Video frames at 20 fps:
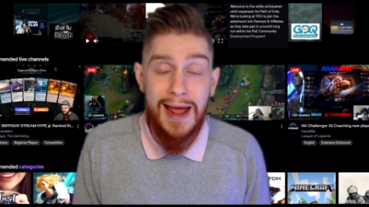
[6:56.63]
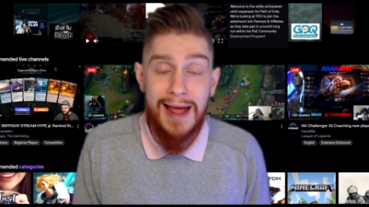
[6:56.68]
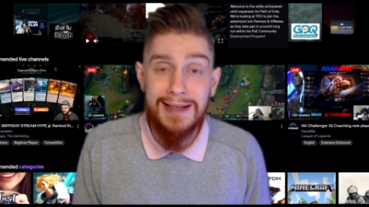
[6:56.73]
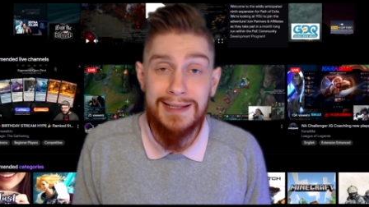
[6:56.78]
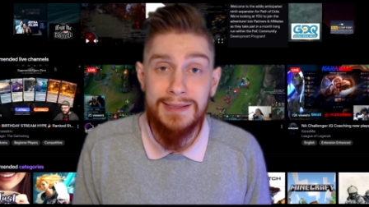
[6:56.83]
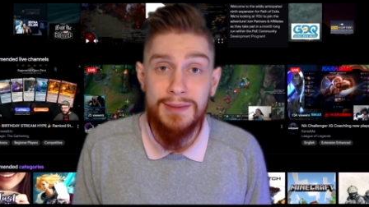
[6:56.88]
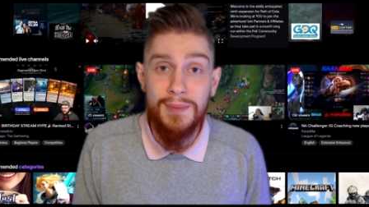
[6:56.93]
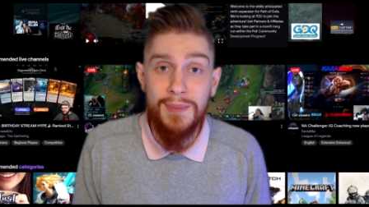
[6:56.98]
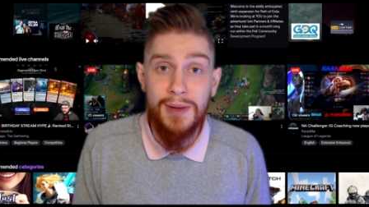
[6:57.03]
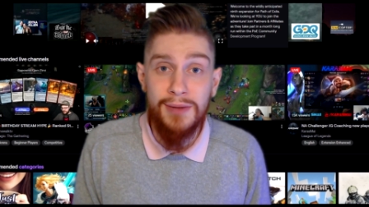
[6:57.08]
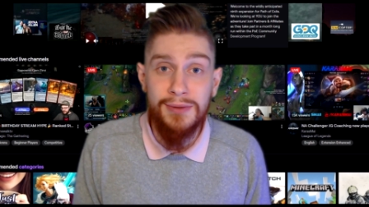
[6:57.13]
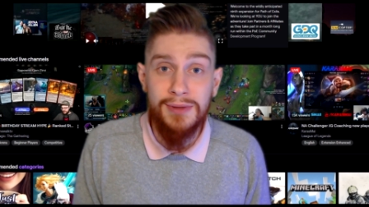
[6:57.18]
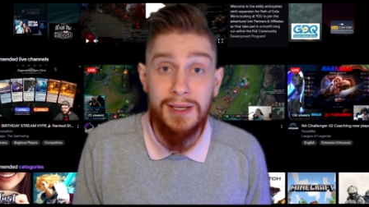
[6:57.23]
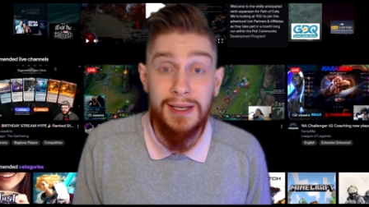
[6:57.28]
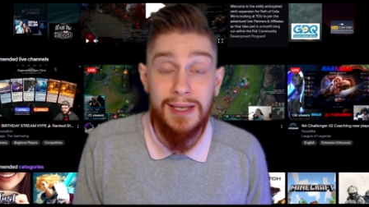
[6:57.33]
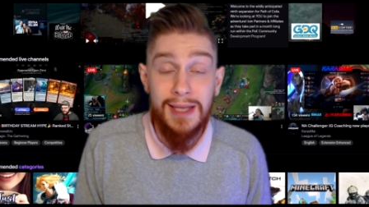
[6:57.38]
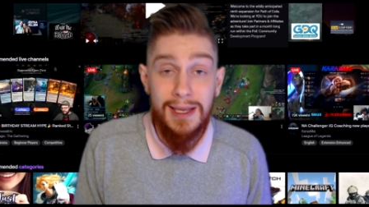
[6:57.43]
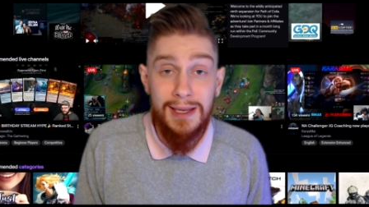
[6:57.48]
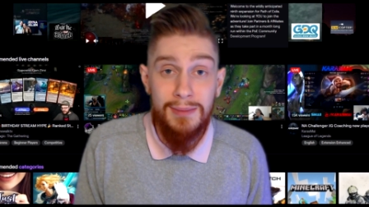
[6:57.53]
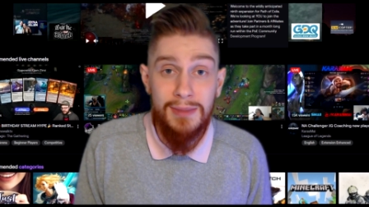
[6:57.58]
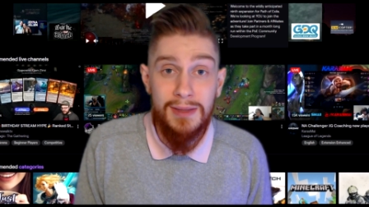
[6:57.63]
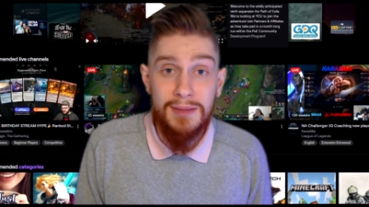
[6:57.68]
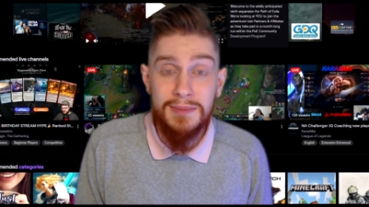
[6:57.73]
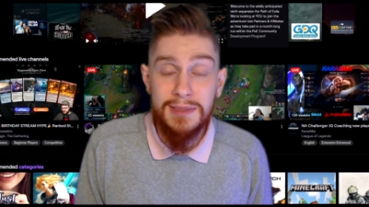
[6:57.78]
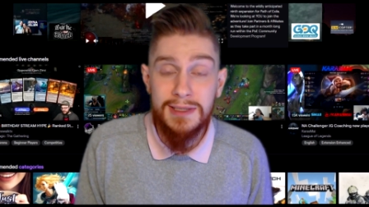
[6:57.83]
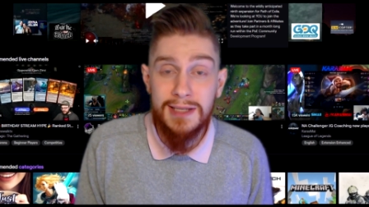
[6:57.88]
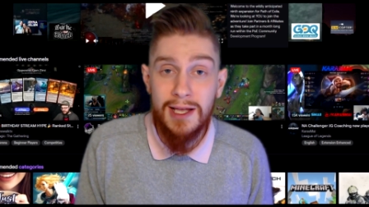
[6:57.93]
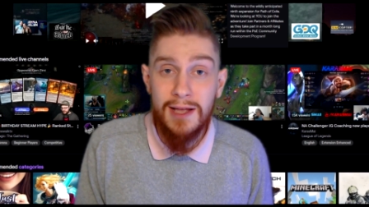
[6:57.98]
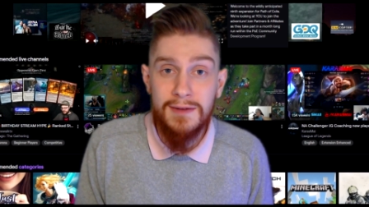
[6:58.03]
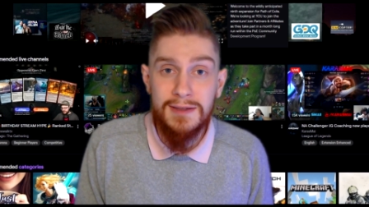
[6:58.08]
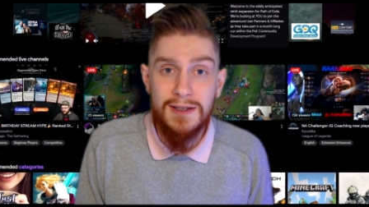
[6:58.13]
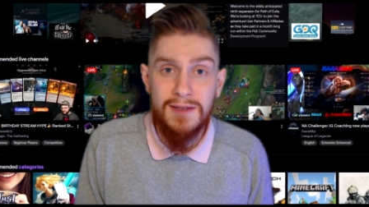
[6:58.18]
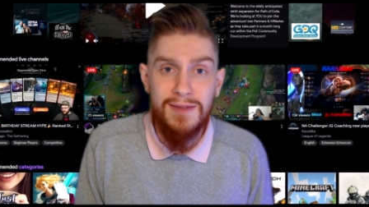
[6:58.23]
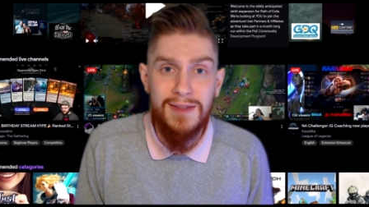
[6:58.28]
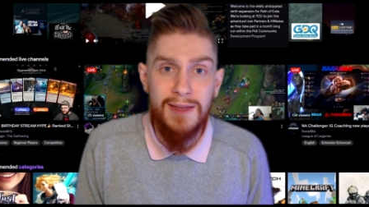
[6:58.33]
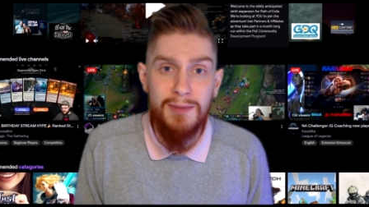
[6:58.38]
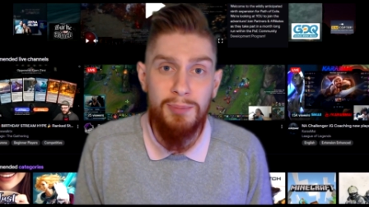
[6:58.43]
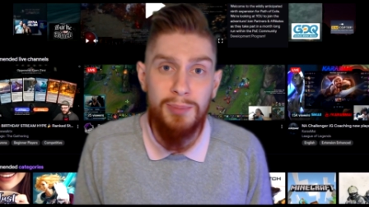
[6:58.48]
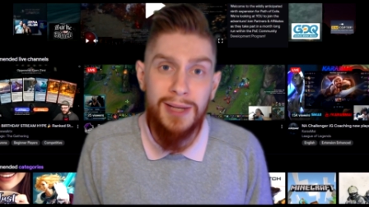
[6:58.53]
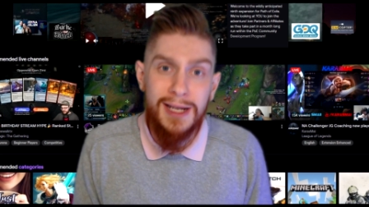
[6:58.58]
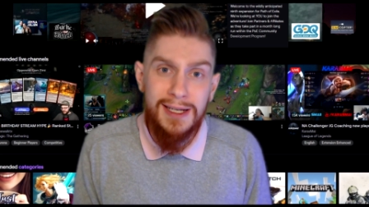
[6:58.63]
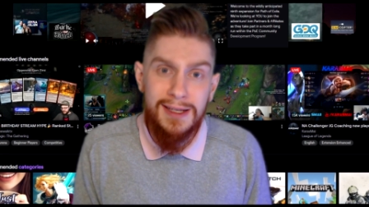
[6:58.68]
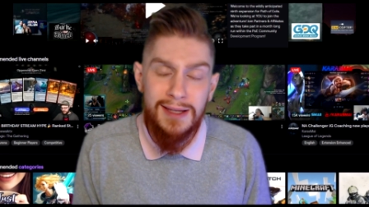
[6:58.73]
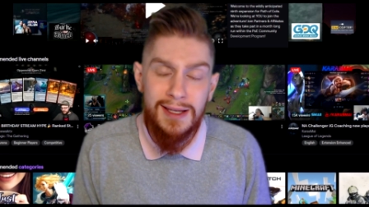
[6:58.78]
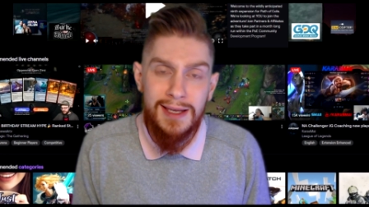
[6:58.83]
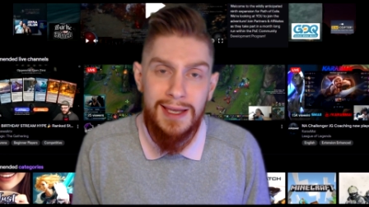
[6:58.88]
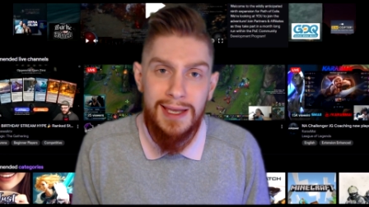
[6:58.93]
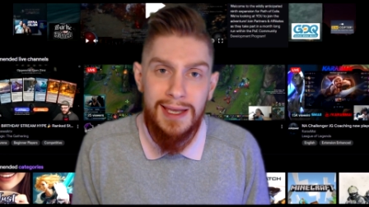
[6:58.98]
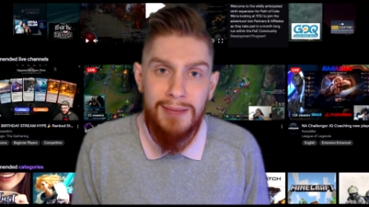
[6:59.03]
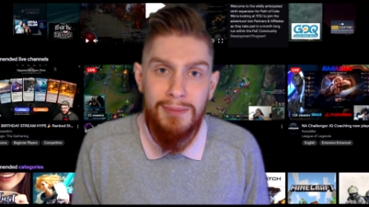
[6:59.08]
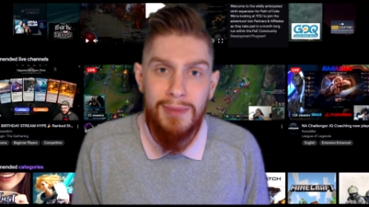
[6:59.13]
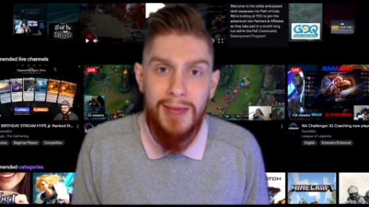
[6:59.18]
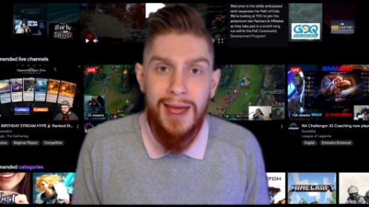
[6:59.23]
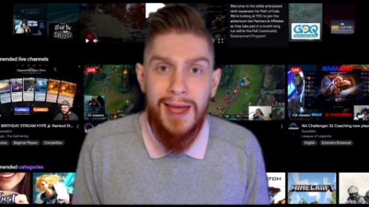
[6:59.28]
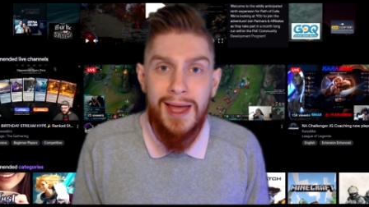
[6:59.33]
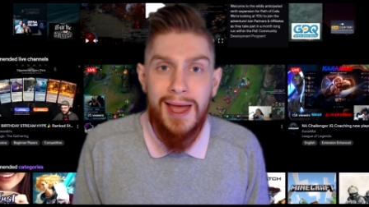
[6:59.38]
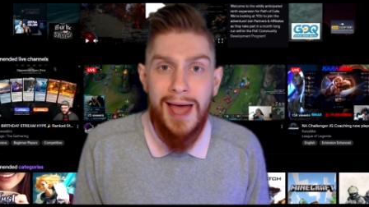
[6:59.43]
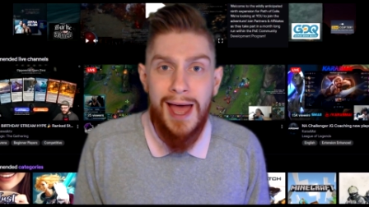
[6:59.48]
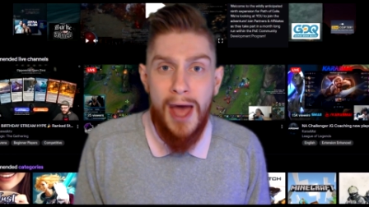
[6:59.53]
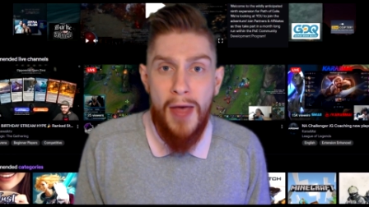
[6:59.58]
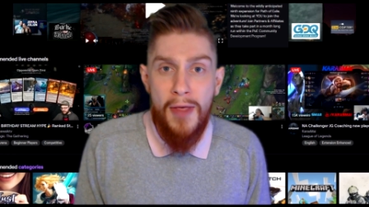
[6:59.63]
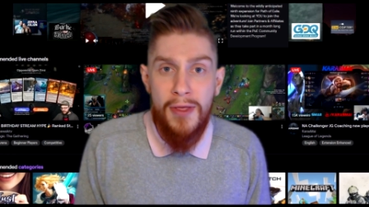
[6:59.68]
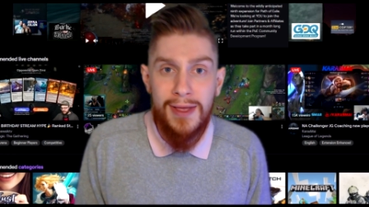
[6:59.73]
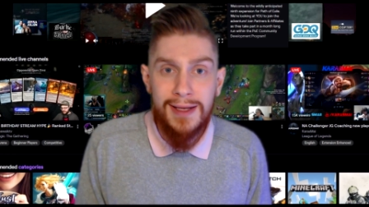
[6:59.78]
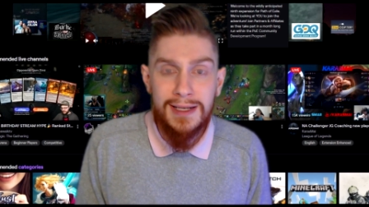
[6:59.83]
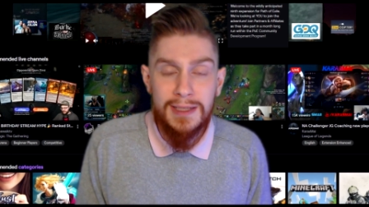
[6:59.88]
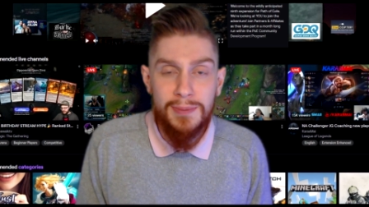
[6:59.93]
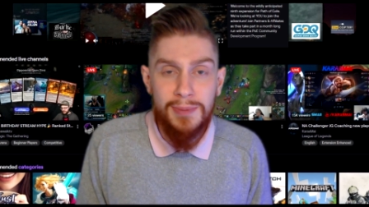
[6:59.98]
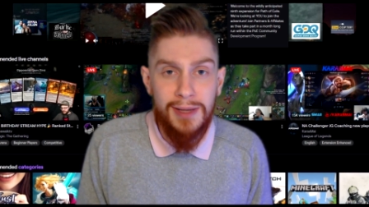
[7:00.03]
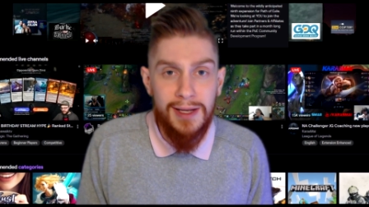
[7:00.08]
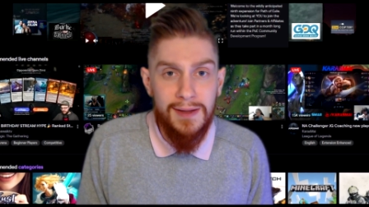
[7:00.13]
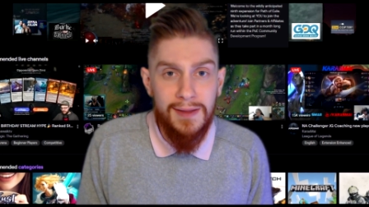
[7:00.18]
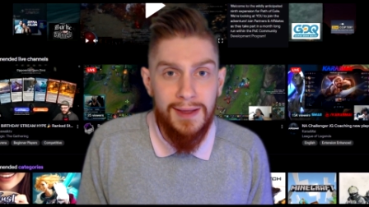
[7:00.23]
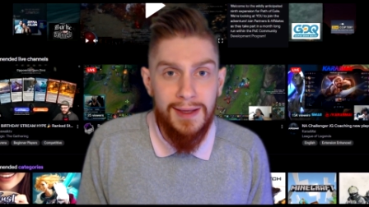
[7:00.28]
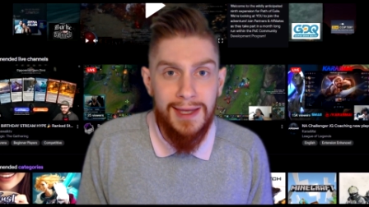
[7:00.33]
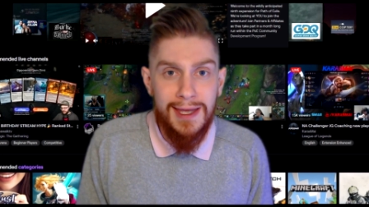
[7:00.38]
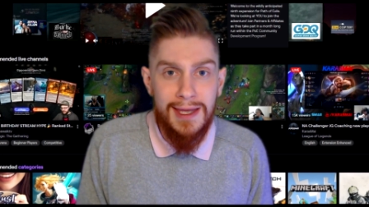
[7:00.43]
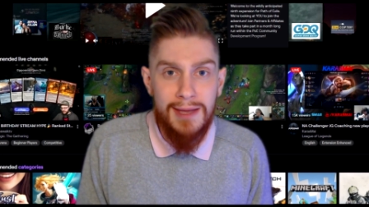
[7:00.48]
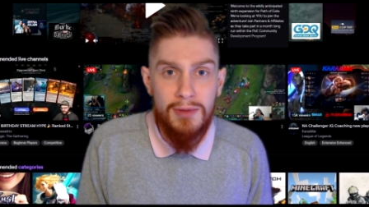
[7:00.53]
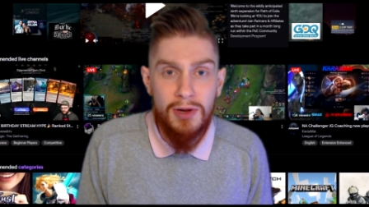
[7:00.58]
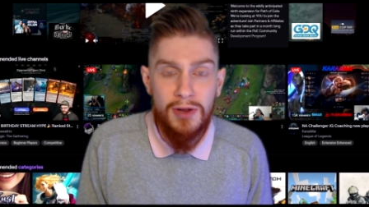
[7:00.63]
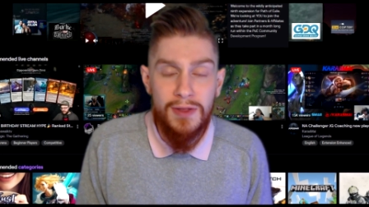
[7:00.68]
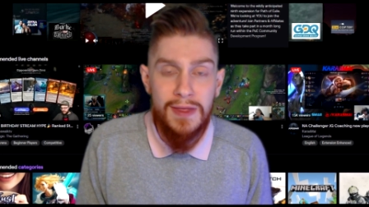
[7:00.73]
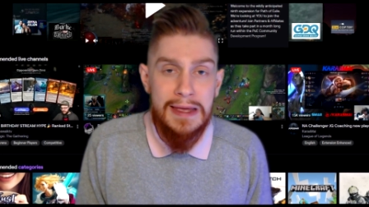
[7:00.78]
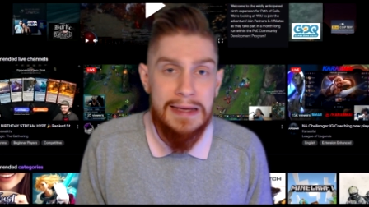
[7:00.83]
ask them about the game themselves, if they played the game, how they like to play the game, are they a